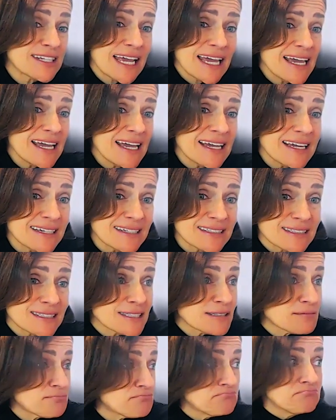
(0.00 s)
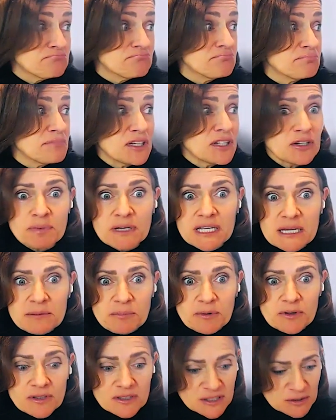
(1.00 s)
today it's,
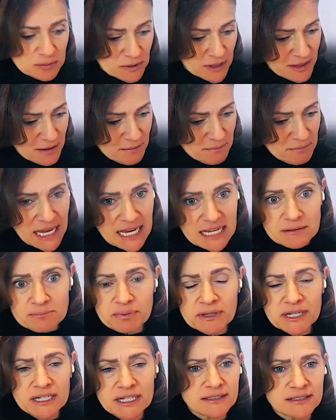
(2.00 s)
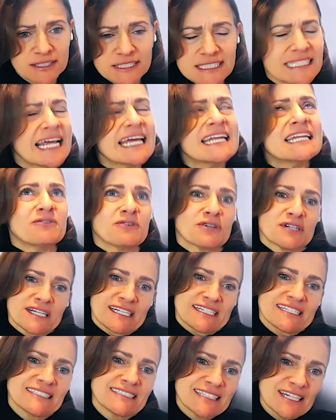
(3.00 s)
people is one of the main pillars in any
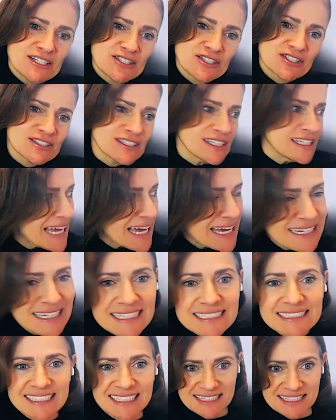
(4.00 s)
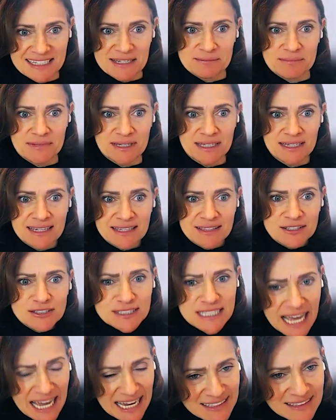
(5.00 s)
organization, in any team.
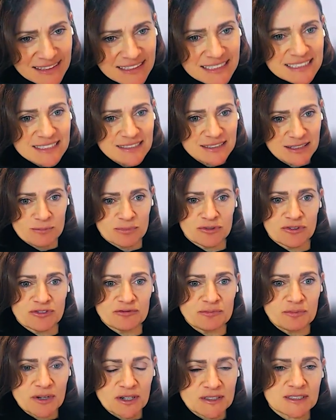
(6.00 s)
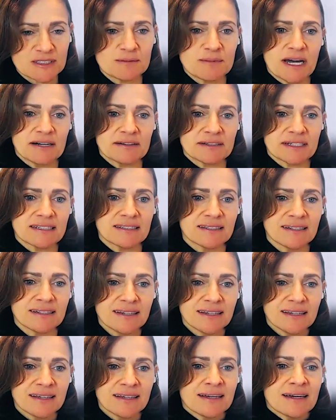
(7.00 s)
There's endless number of books about it.
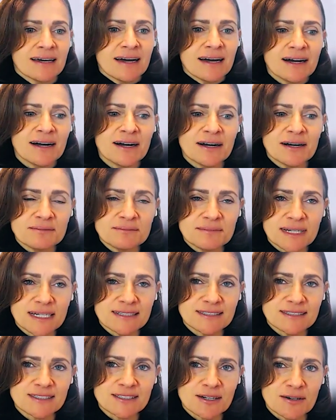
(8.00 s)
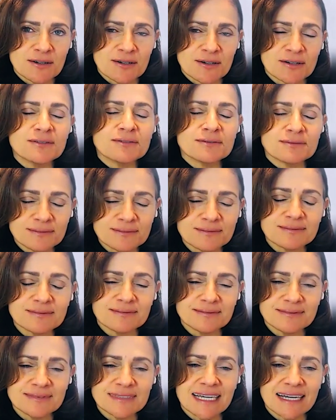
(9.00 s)
And so,
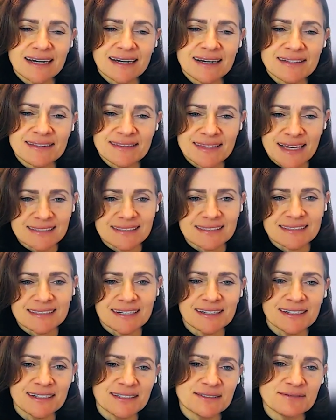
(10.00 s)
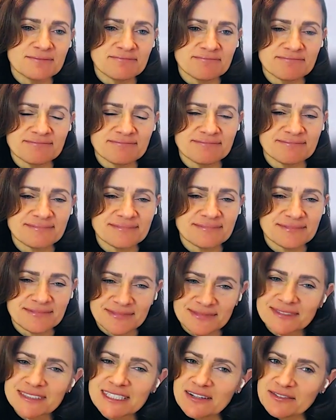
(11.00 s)
yeah, that's
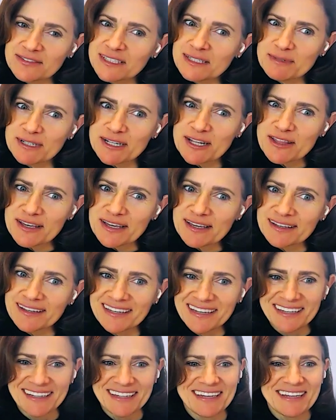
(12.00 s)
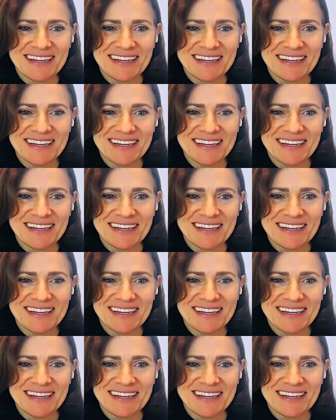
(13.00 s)
definitely been a thing.